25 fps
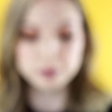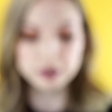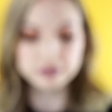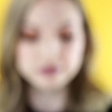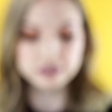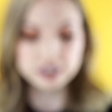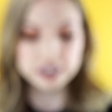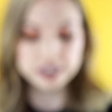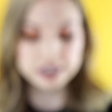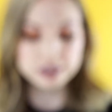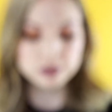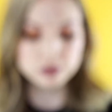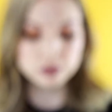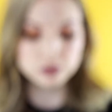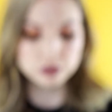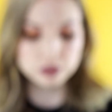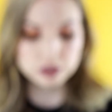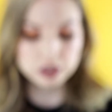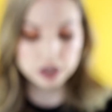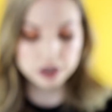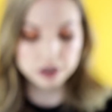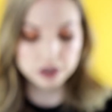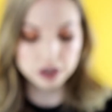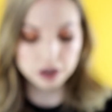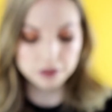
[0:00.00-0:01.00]
Beverly Hills
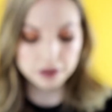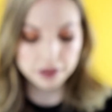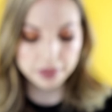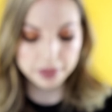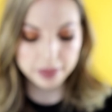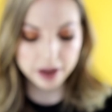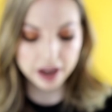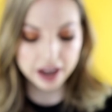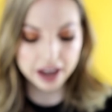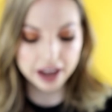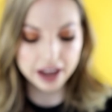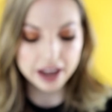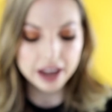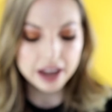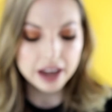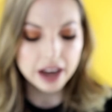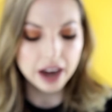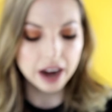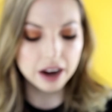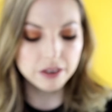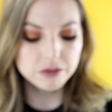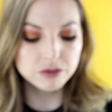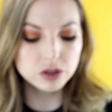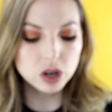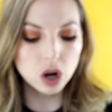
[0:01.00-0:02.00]
logo on there.
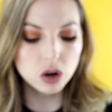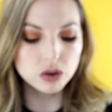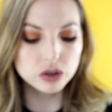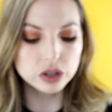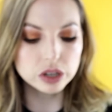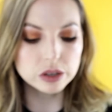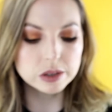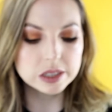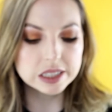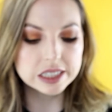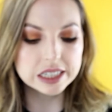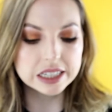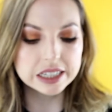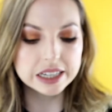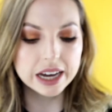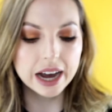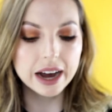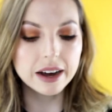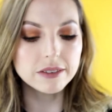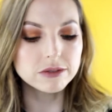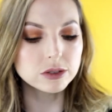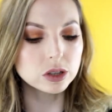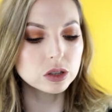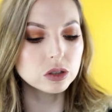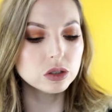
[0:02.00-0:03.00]
I've not used it yet.
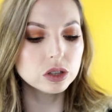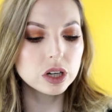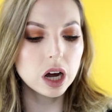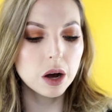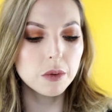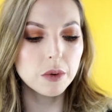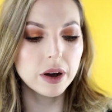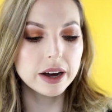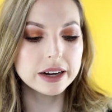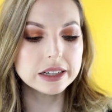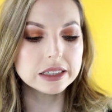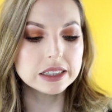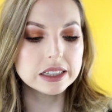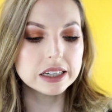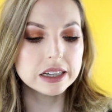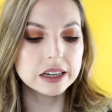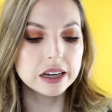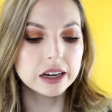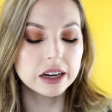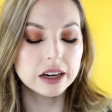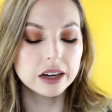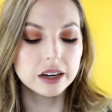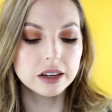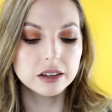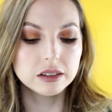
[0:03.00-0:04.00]
I've got no
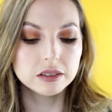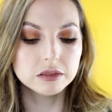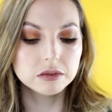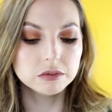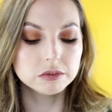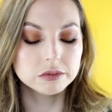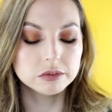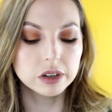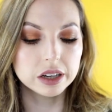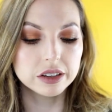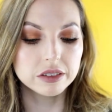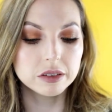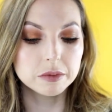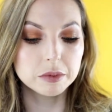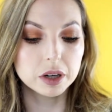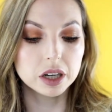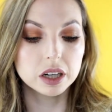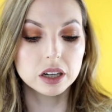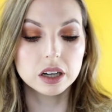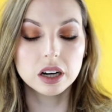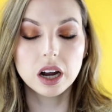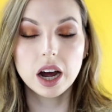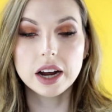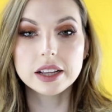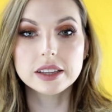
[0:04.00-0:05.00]
idea whether I'm gonna
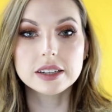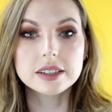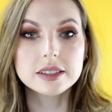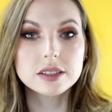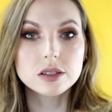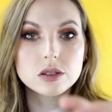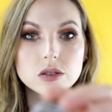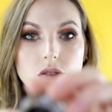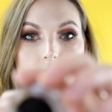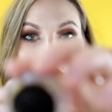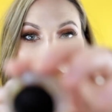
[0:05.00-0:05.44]
like this or